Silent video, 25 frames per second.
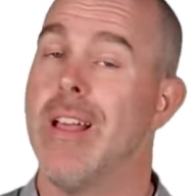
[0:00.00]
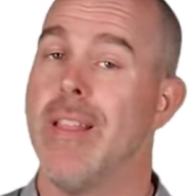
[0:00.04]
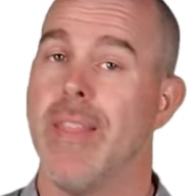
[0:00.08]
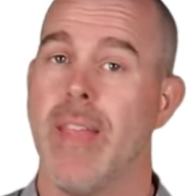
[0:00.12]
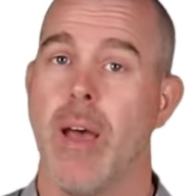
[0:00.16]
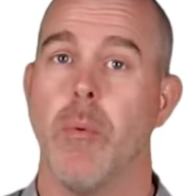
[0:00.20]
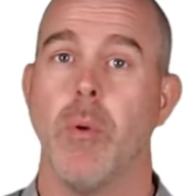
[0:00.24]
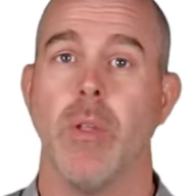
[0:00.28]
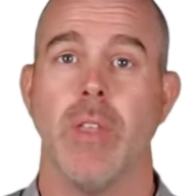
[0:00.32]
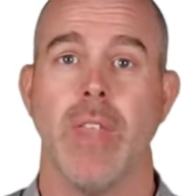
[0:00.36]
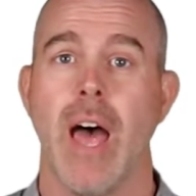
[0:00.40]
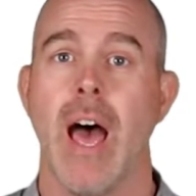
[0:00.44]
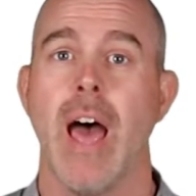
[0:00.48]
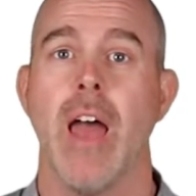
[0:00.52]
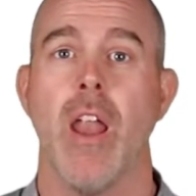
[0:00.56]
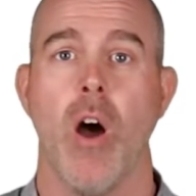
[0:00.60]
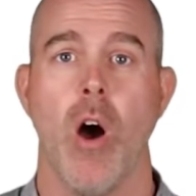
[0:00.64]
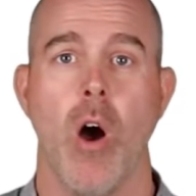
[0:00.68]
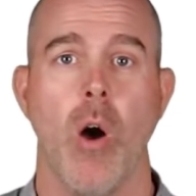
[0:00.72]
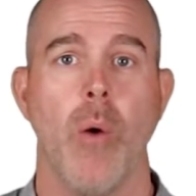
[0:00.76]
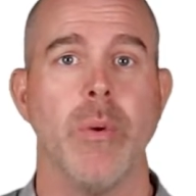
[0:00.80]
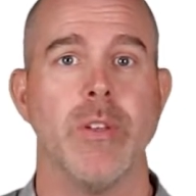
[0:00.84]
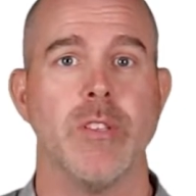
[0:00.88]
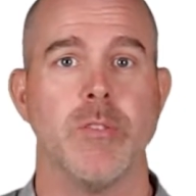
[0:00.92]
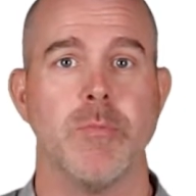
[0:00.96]
That will not
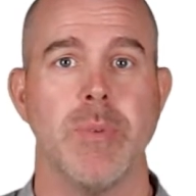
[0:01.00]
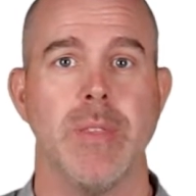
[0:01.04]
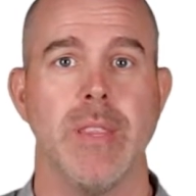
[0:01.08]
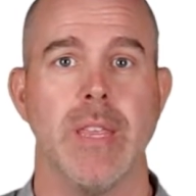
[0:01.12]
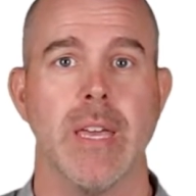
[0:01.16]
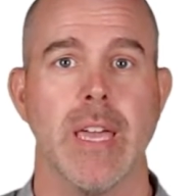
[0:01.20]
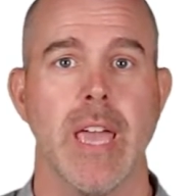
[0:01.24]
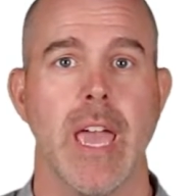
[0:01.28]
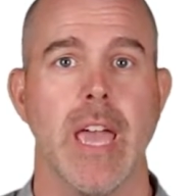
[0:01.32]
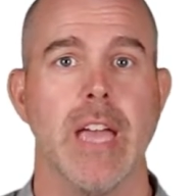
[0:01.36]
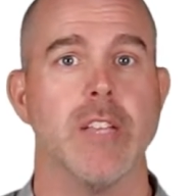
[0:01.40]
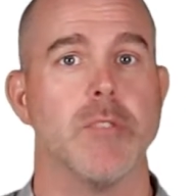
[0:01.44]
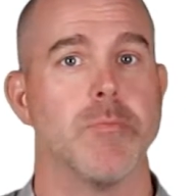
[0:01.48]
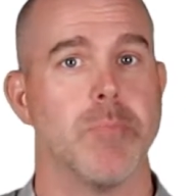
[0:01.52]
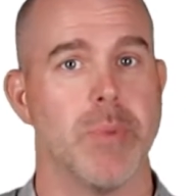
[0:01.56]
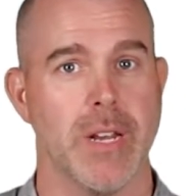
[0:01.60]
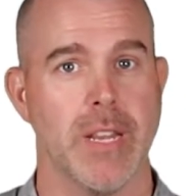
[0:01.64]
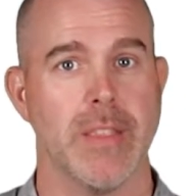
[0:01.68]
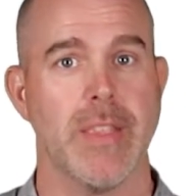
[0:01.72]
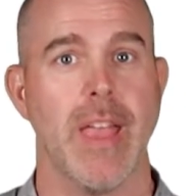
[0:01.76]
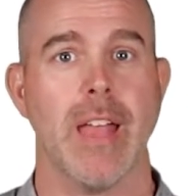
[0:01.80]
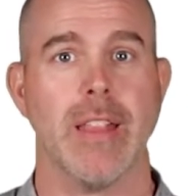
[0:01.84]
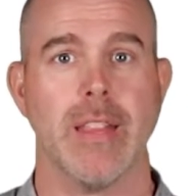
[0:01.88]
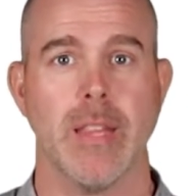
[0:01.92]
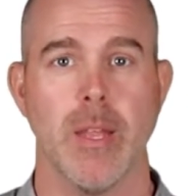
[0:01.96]
always be the case,
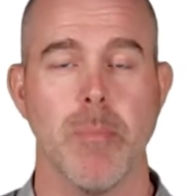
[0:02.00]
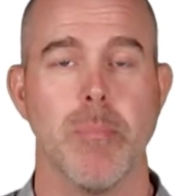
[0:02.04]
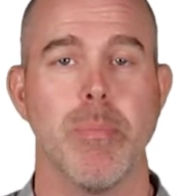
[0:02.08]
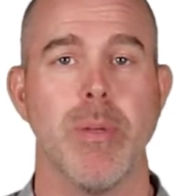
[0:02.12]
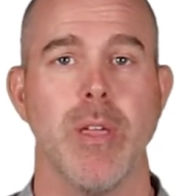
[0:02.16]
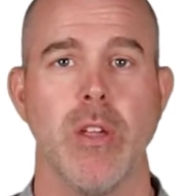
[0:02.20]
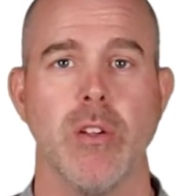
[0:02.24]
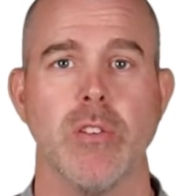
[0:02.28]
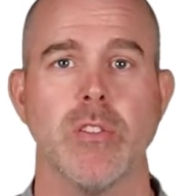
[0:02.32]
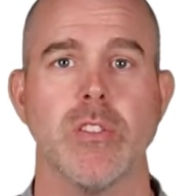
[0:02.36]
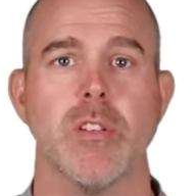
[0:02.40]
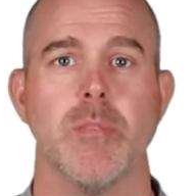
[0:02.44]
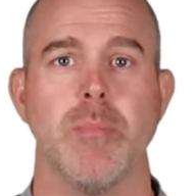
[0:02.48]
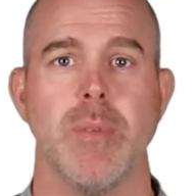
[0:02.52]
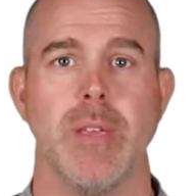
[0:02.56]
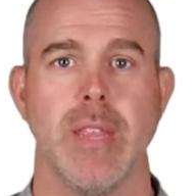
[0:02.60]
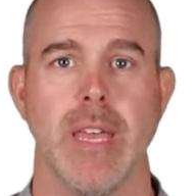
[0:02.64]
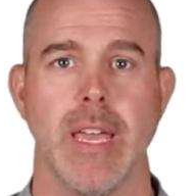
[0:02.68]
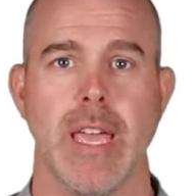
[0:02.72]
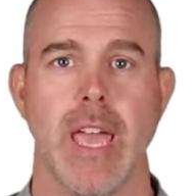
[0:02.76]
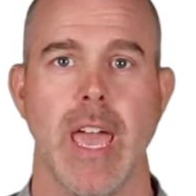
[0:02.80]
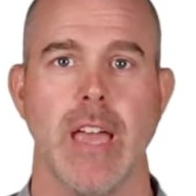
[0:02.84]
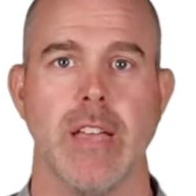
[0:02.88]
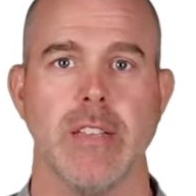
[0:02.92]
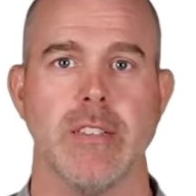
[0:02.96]
but that appears to be
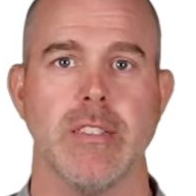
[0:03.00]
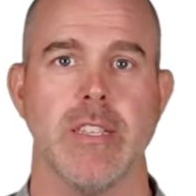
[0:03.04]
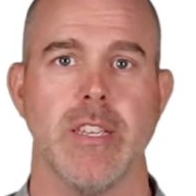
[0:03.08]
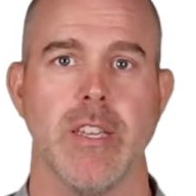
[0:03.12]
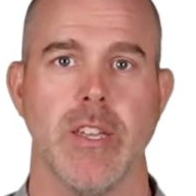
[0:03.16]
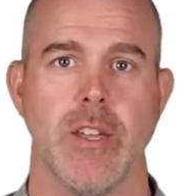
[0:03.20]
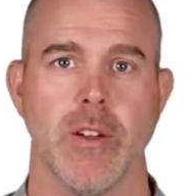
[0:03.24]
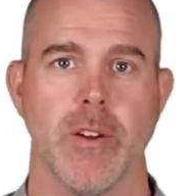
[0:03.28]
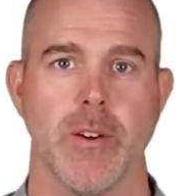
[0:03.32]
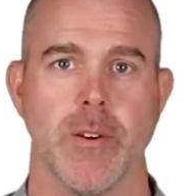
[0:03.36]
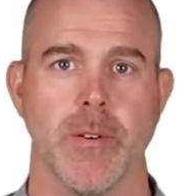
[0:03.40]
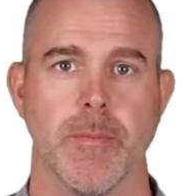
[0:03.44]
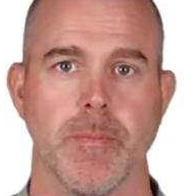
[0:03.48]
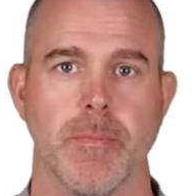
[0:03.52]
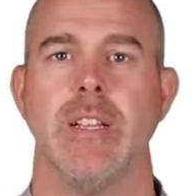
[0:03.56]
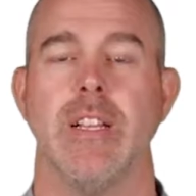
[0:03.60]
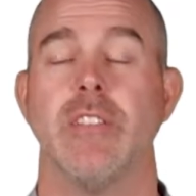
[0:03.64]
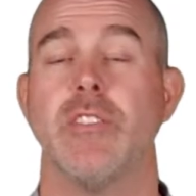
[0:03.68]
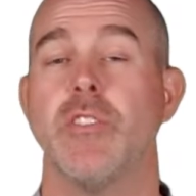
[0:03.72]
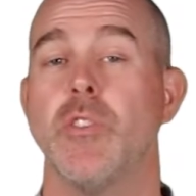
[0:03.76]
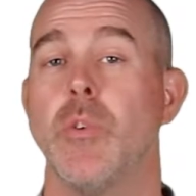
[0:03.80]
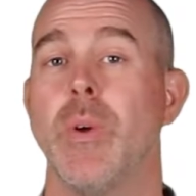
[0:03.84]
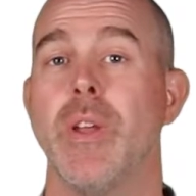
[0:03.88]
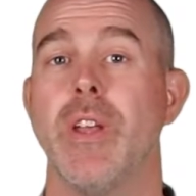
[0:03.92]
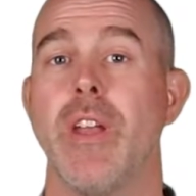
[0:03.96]
the case here.
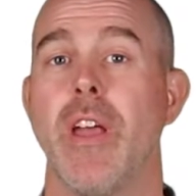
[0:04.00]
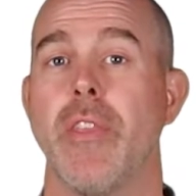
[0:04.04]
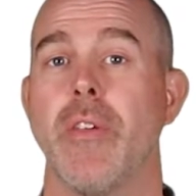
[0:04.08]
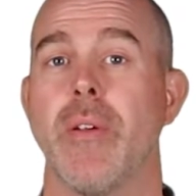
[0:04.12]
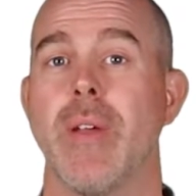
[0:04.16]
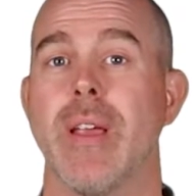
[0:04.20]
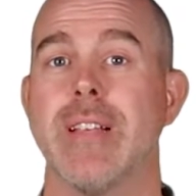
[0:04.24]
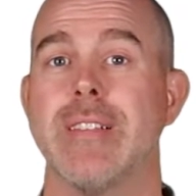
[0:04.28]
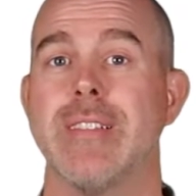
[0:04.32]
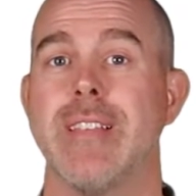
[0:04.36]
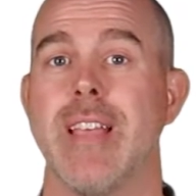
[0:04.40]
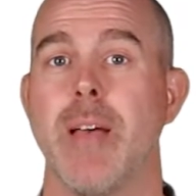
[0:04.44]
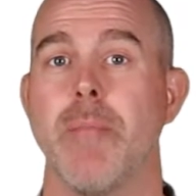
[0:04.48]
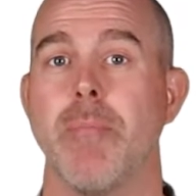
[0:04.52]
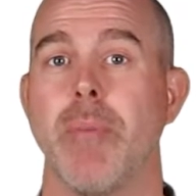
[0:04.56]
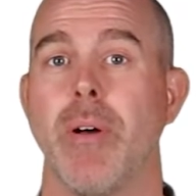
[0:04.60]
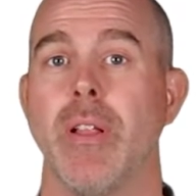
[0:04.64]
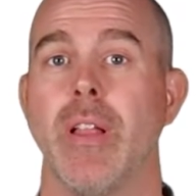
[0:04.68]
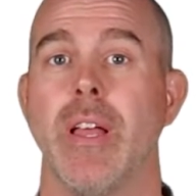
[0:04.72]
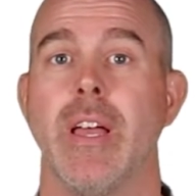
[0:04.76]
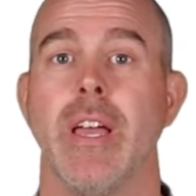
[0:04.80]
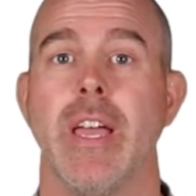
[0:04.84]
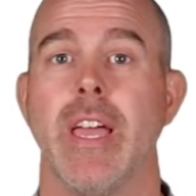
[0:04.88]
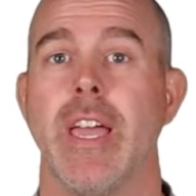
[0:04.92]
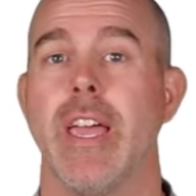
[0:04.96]
Let's do another
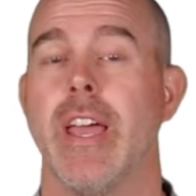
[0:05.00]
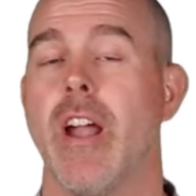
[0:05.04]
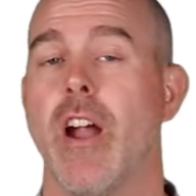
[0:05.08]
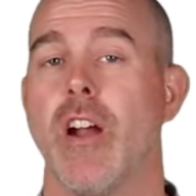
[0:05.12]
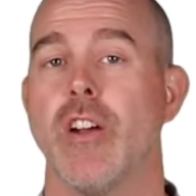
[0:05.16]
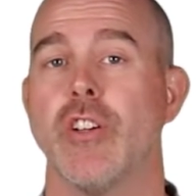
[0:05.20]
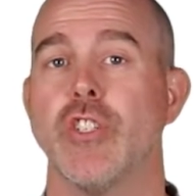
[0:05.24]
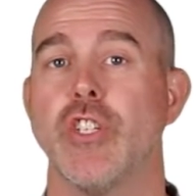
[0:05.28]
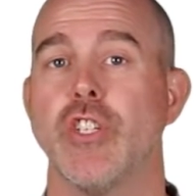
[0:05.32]
example. In our